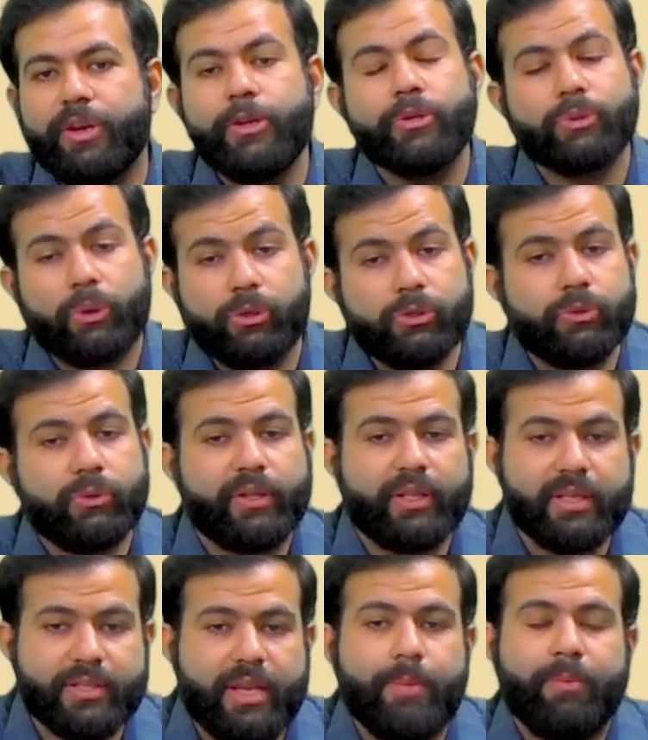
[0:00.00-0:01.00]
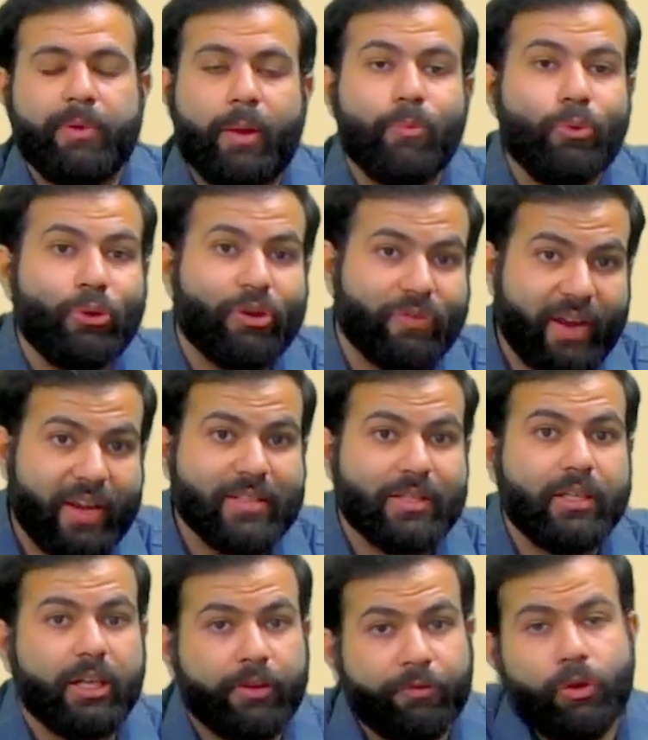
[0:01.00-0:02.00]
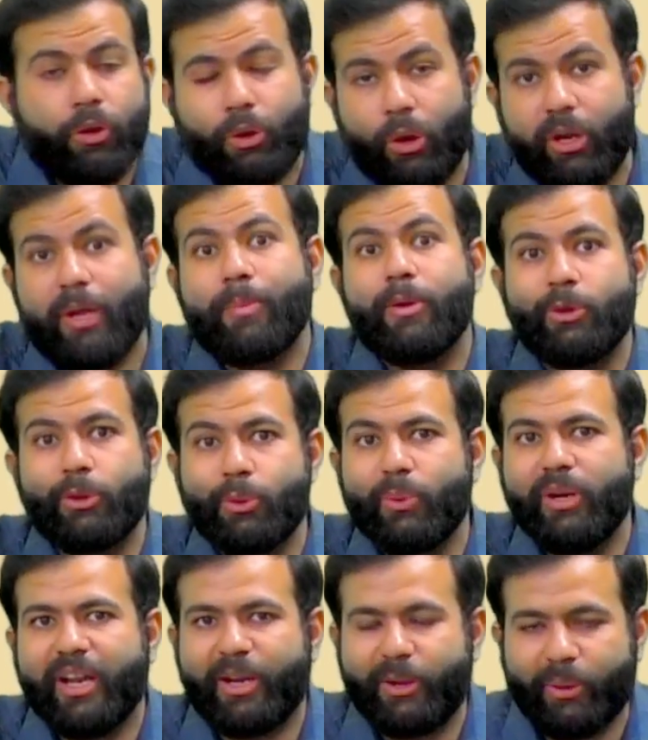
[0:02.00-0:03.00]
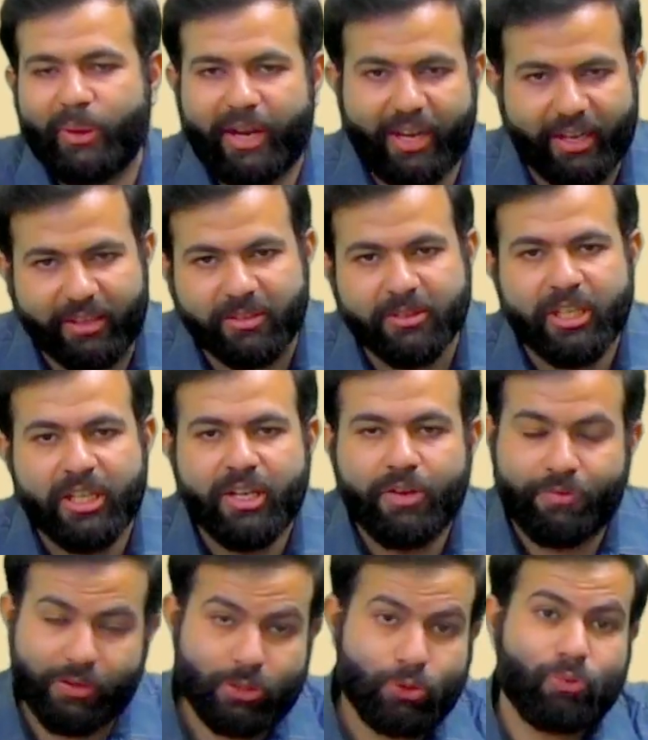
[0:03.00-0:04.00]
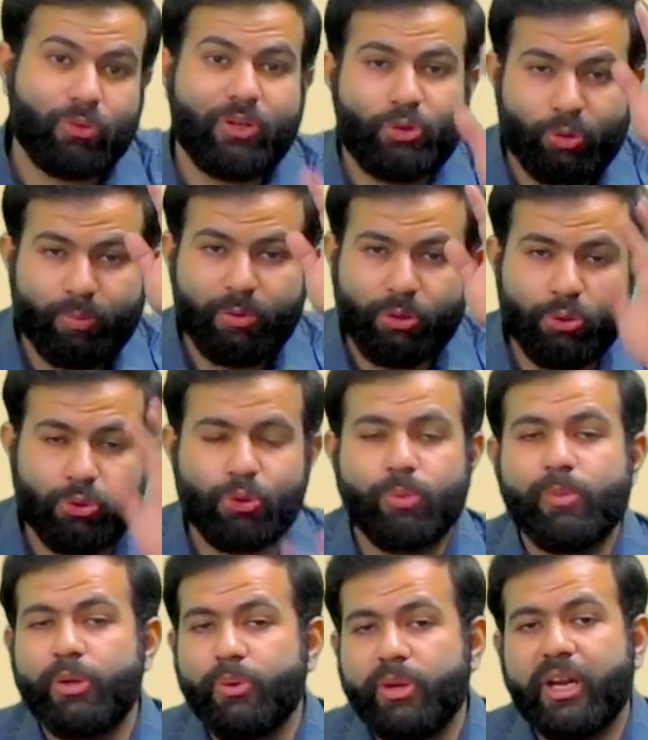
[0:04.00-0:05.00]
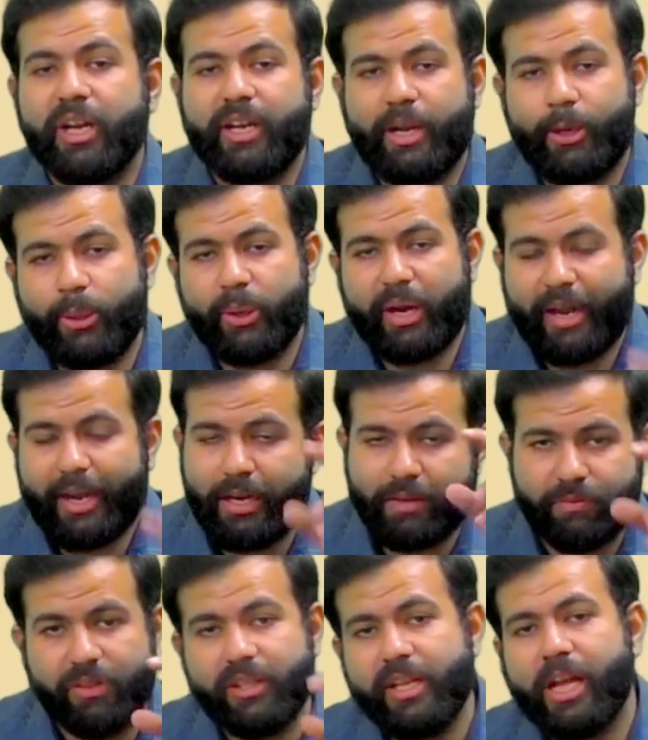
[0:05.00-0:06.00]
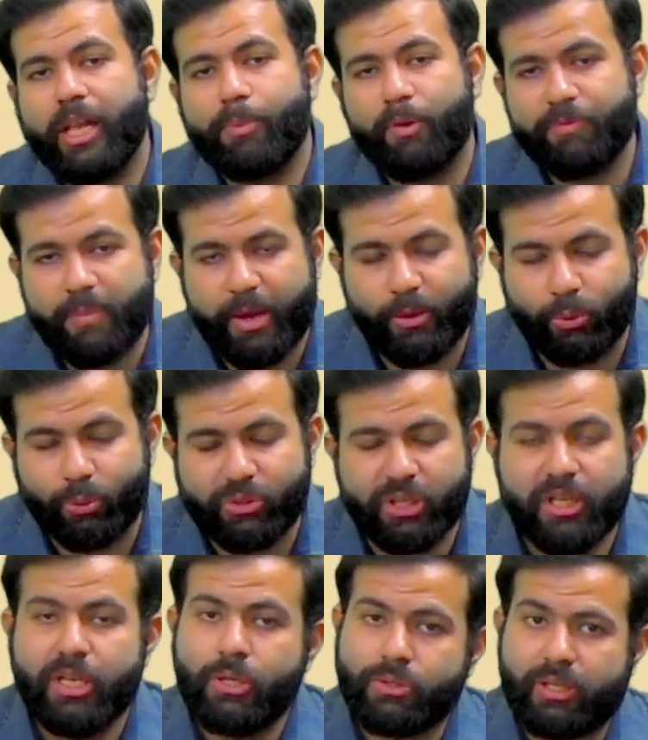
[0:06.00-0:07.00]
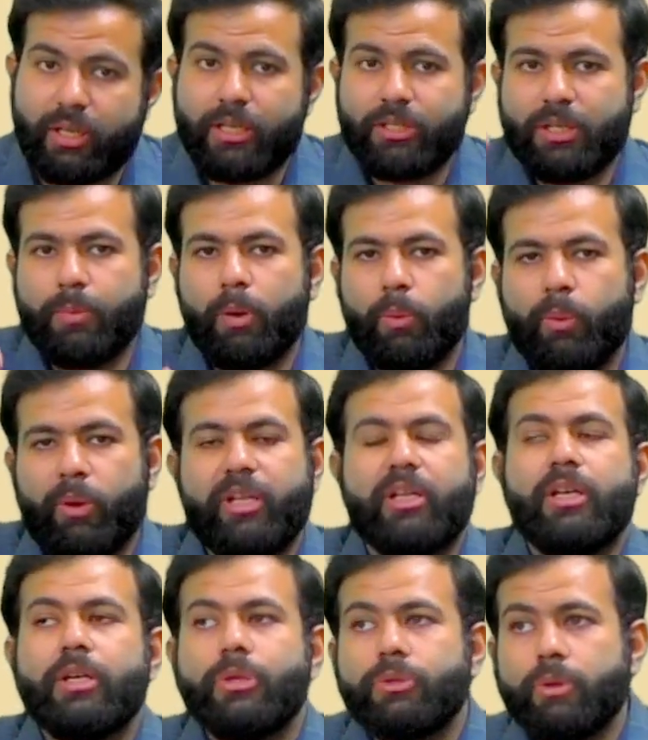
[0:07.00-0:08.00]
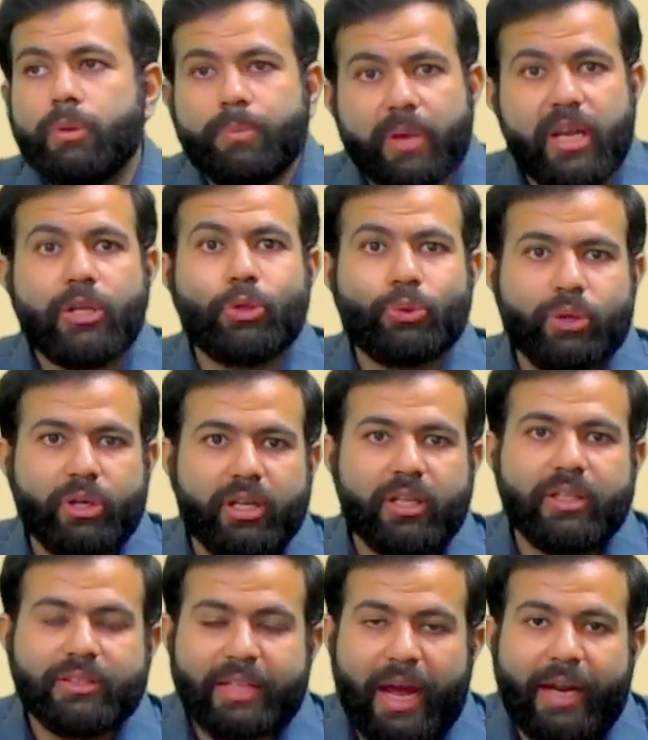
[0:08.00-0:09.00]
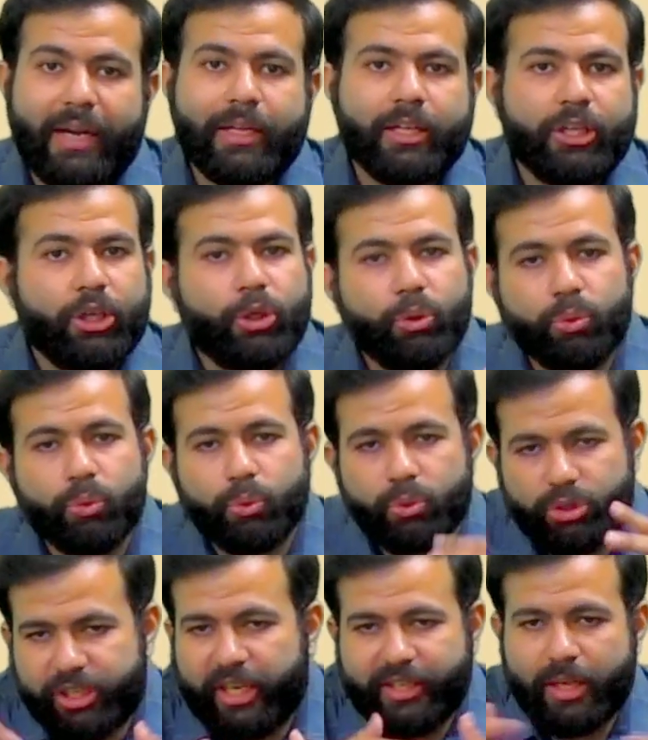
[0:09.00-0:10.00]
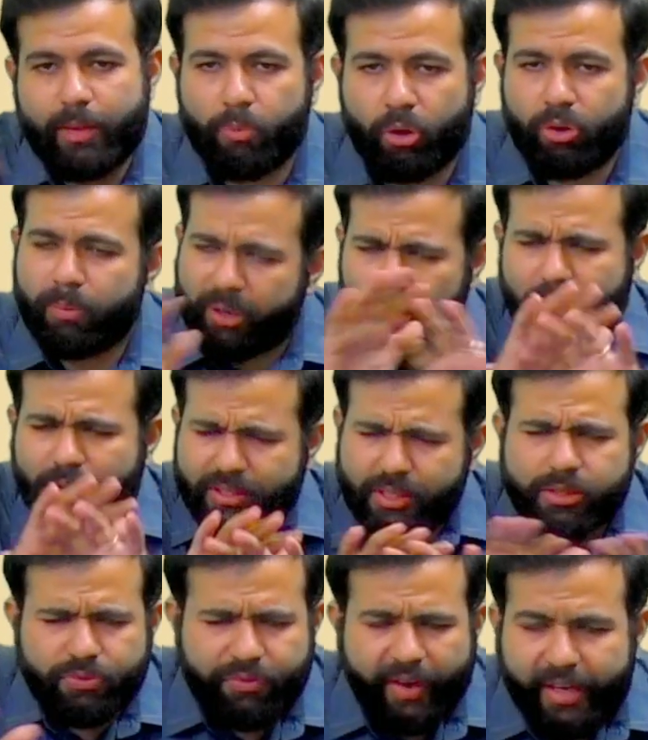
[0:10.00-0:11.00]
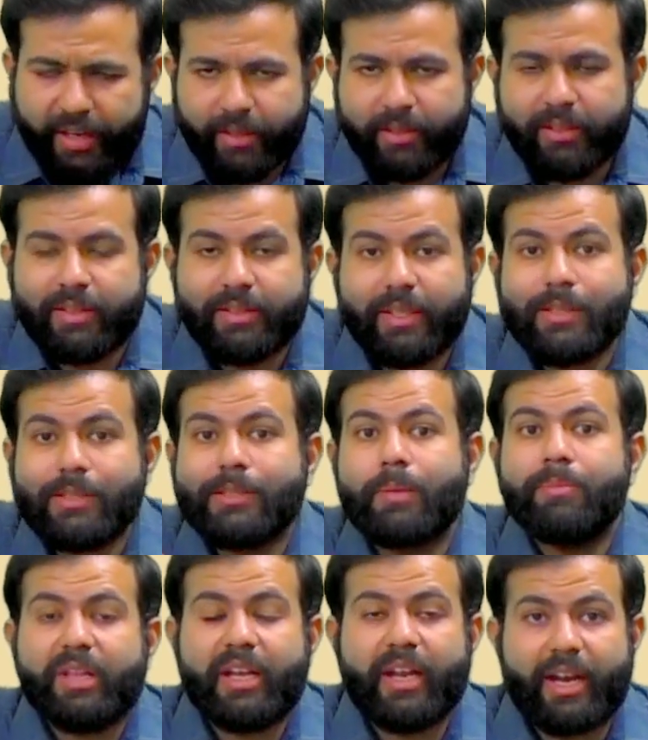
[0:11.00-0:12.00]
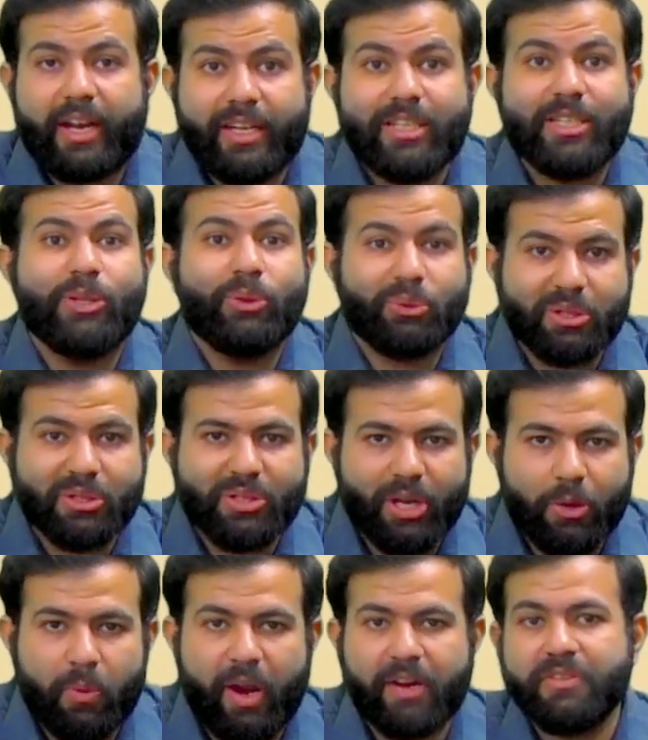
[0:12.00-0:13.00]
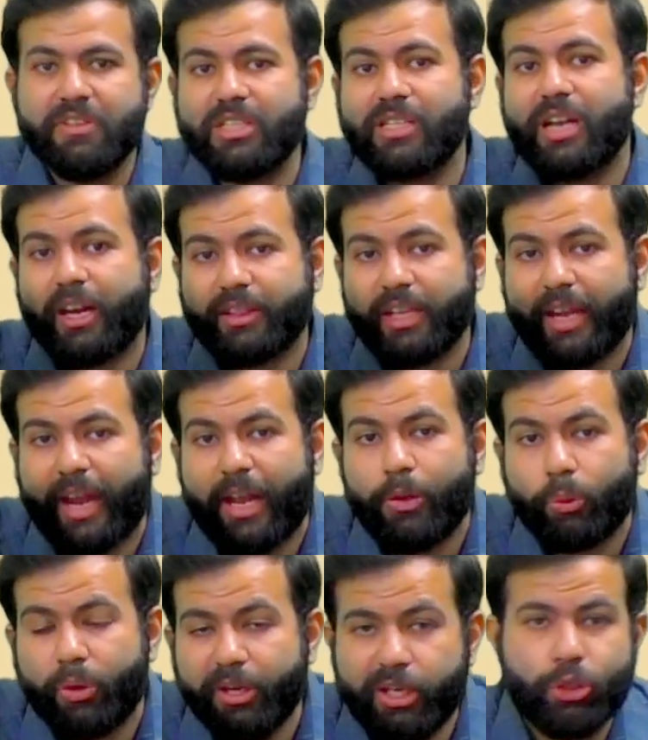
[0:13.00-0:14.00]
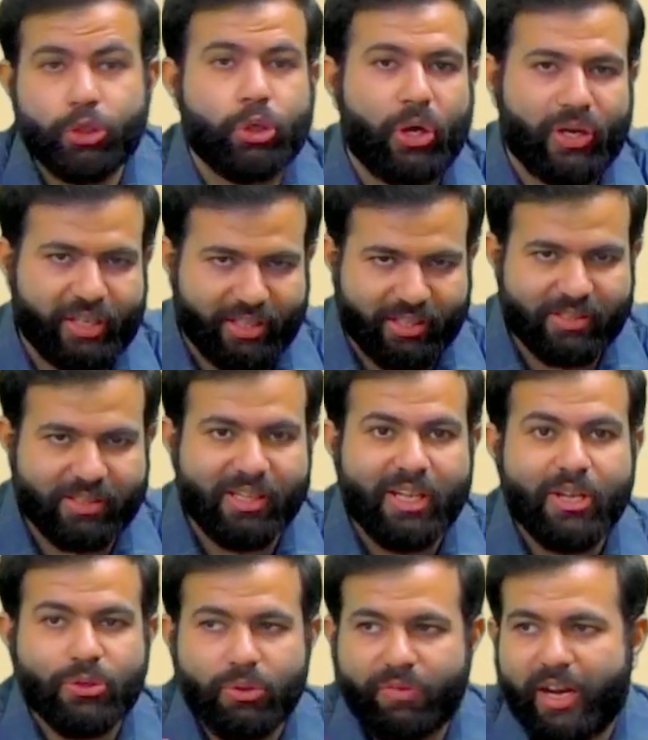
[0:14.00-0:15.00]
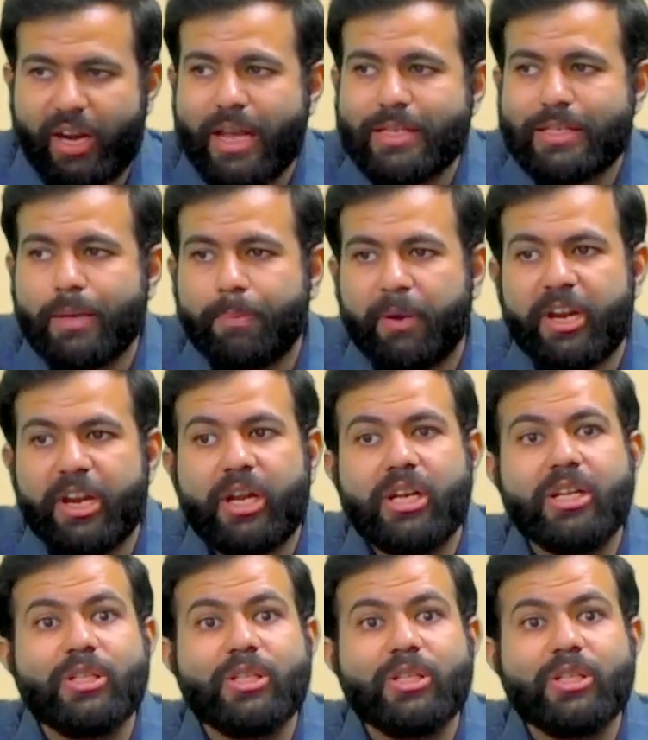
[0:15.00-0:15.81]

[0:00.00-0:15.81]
also at the same time to revise it if you're not able to do it at your end. First choice should be you should be doing it at your end with the help of my notes. So that is number 1. So make sure that you check them out, but all this is fine. There is something in addition to this required, which are the calculator shortcuts. So when I say a particular